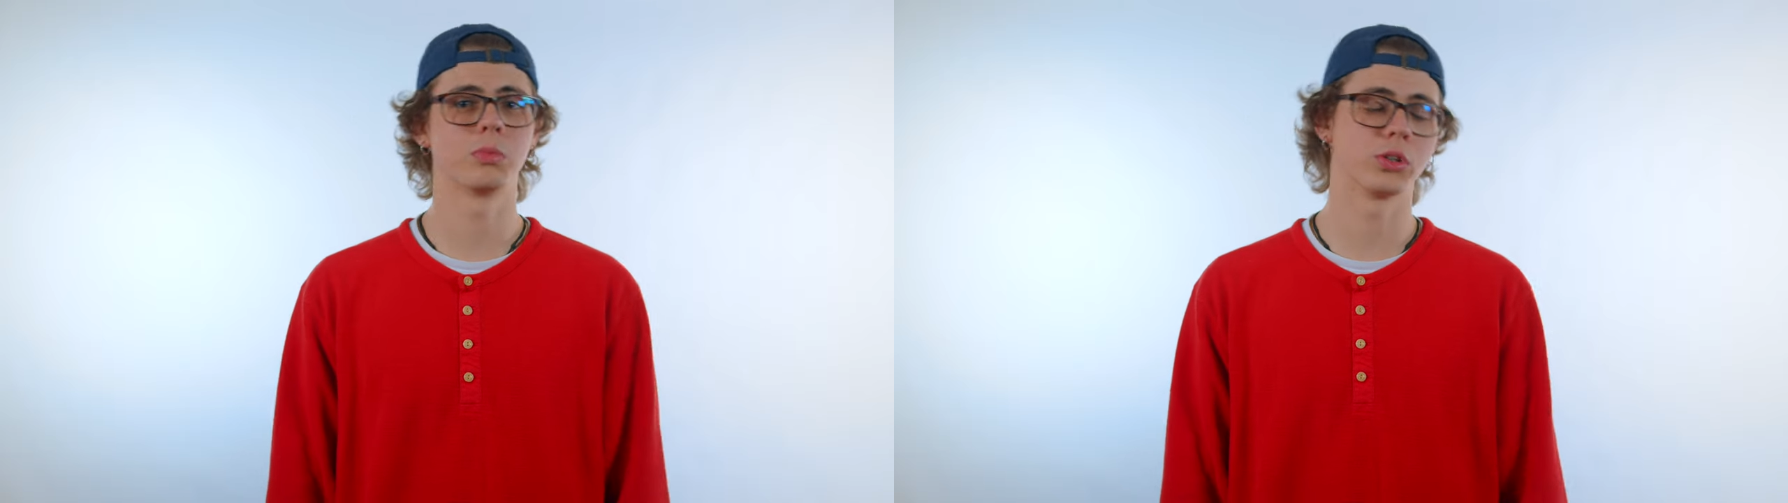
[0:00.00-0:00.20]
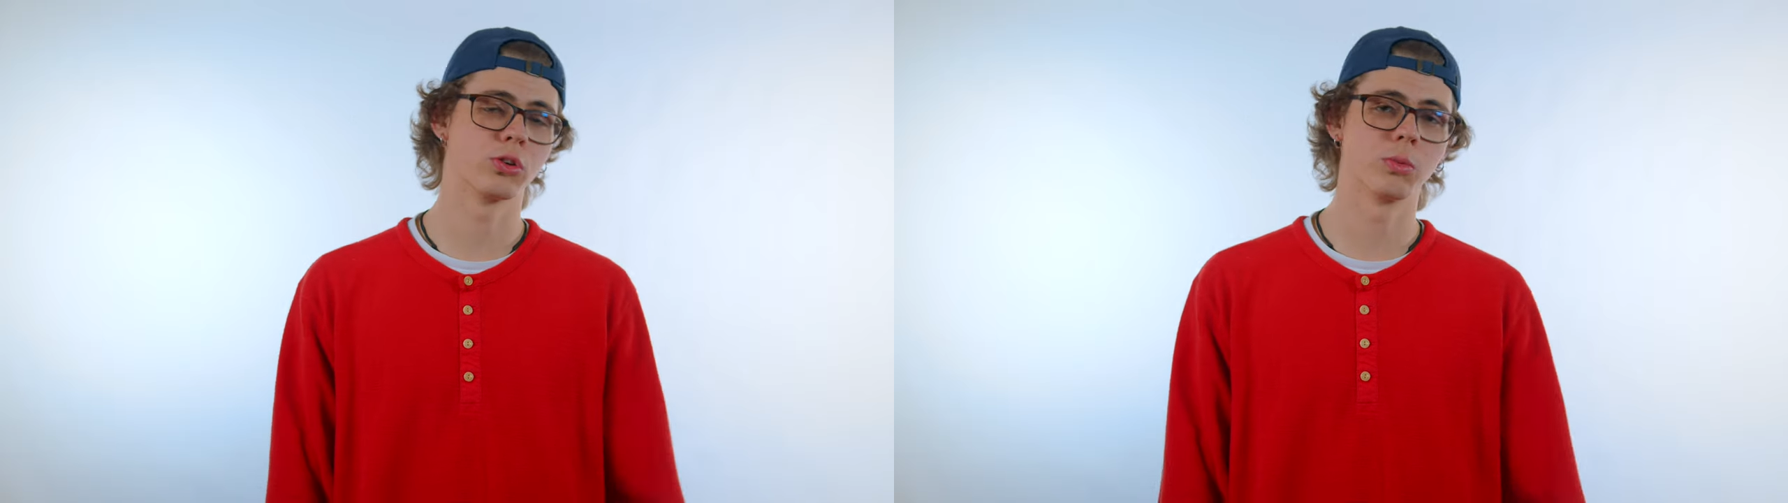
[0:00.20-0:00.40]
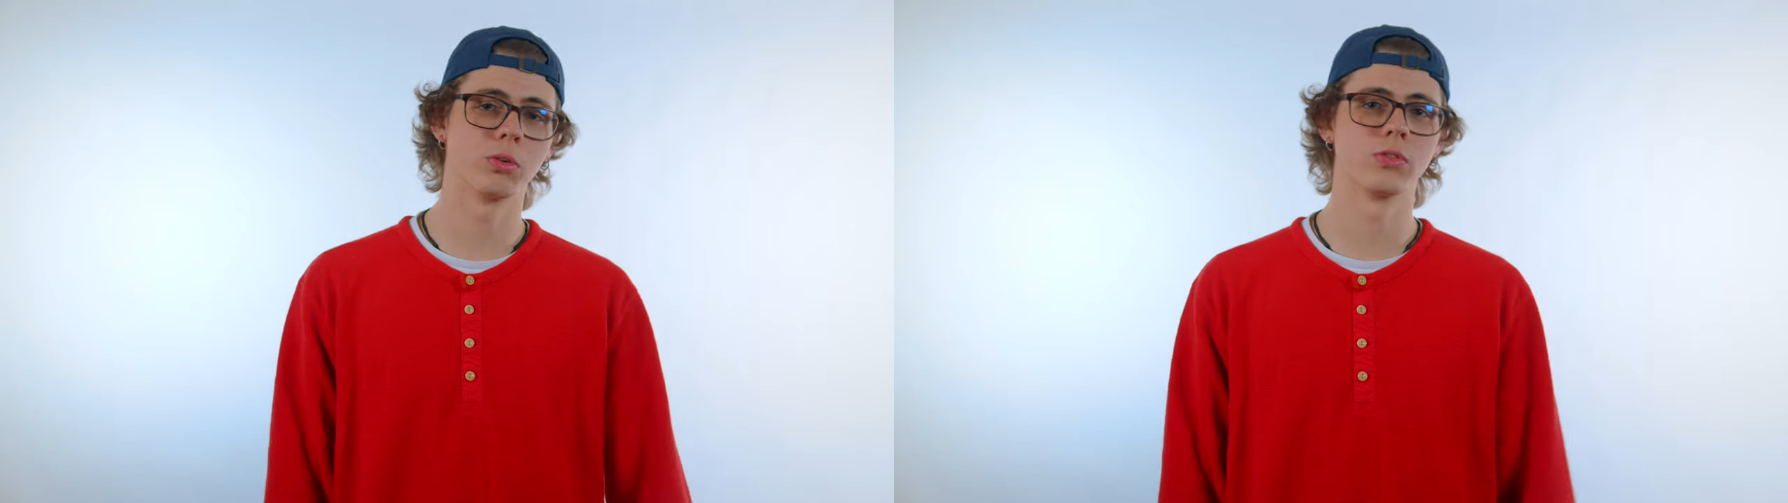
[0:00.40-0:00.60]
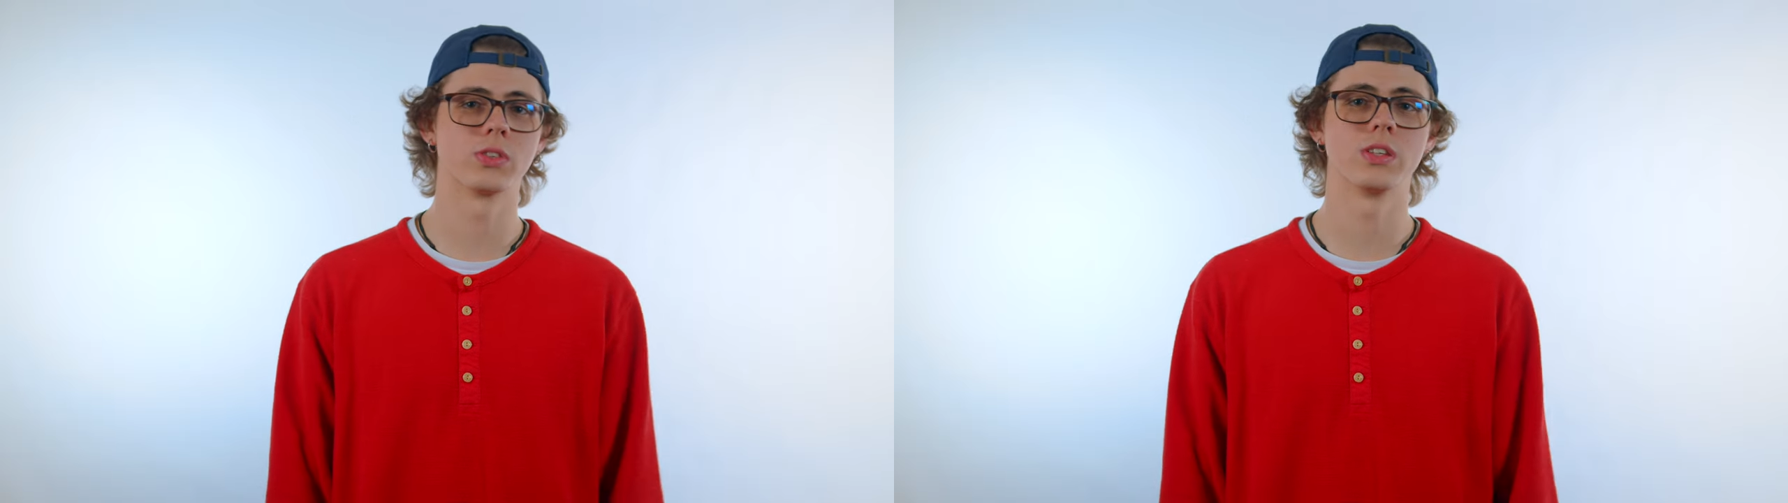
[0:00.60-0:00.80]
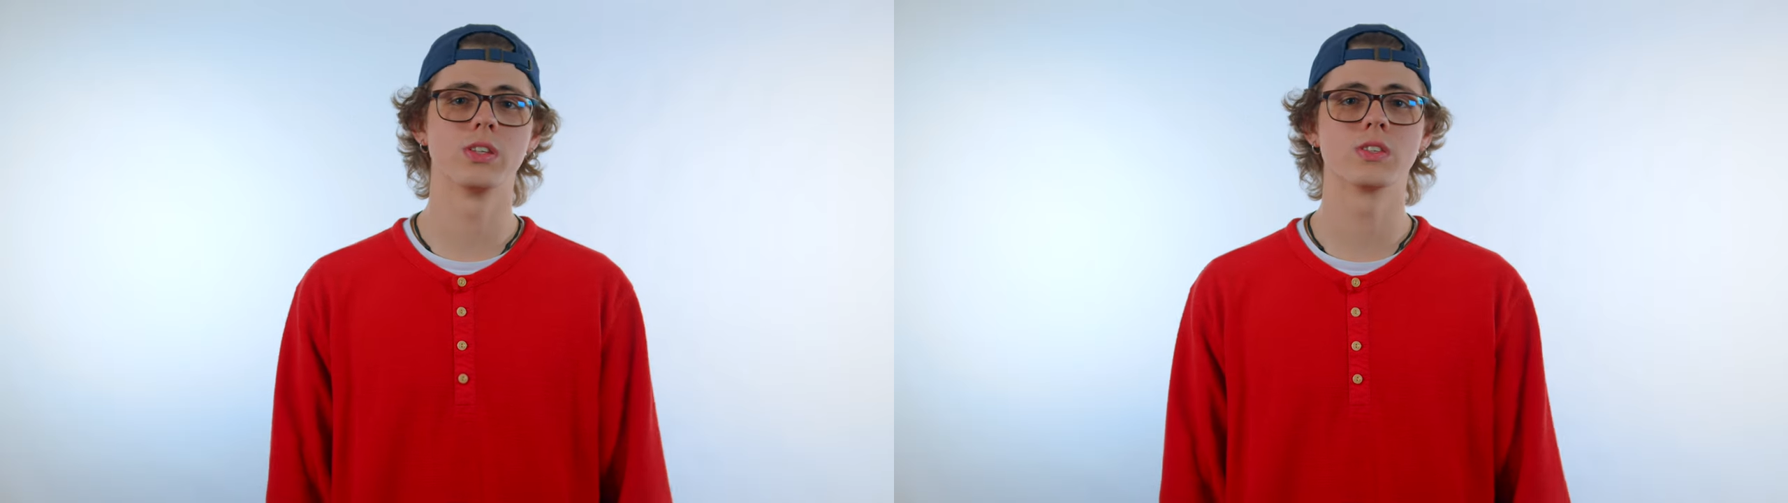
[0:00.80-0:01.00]
but grew up
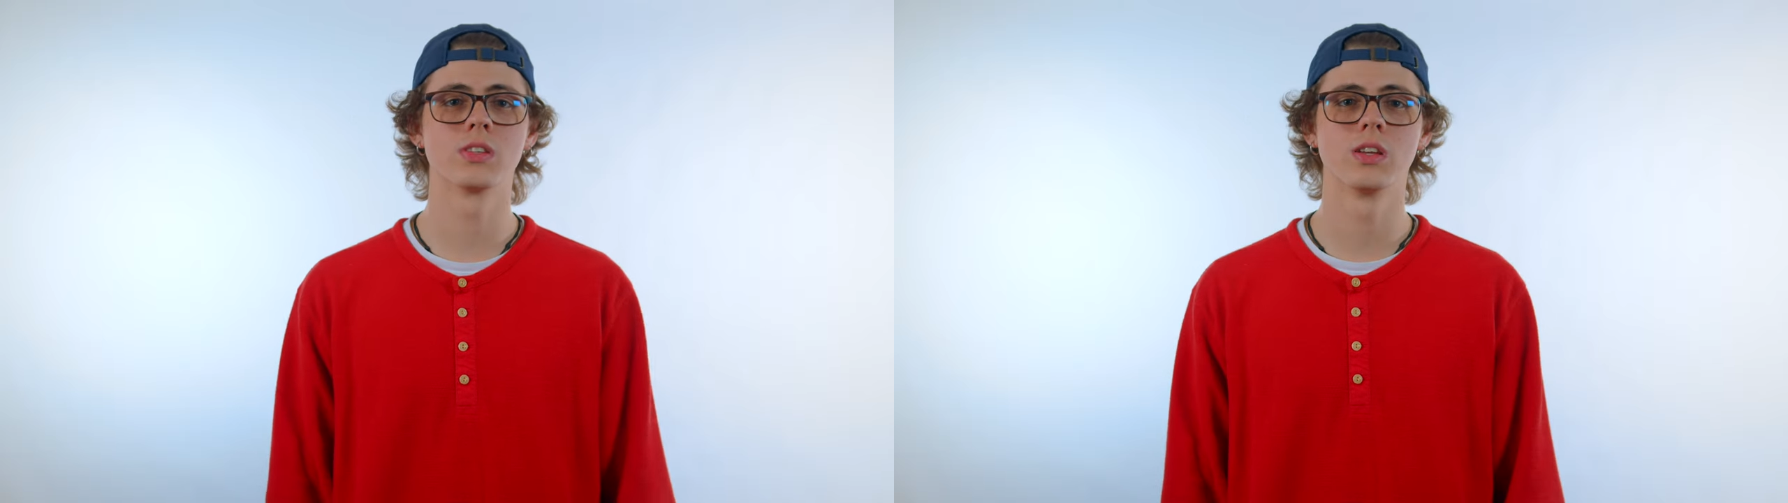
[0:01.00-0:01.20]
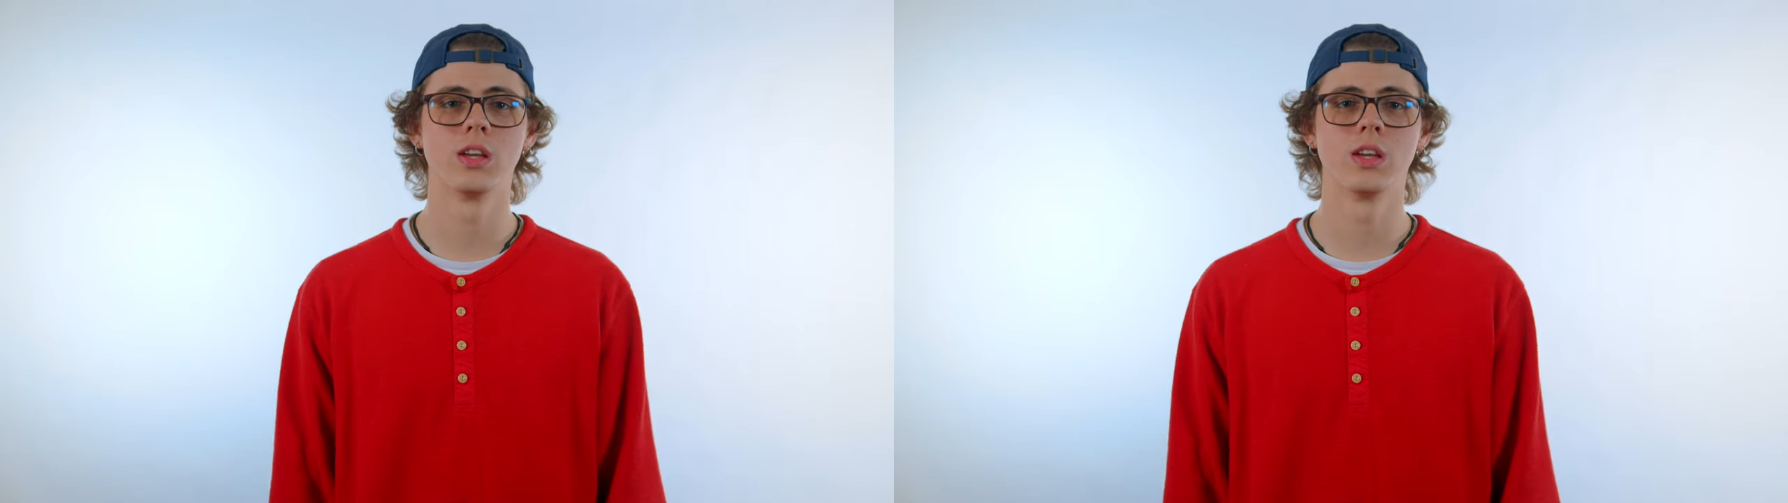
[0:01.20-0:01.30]
overseas.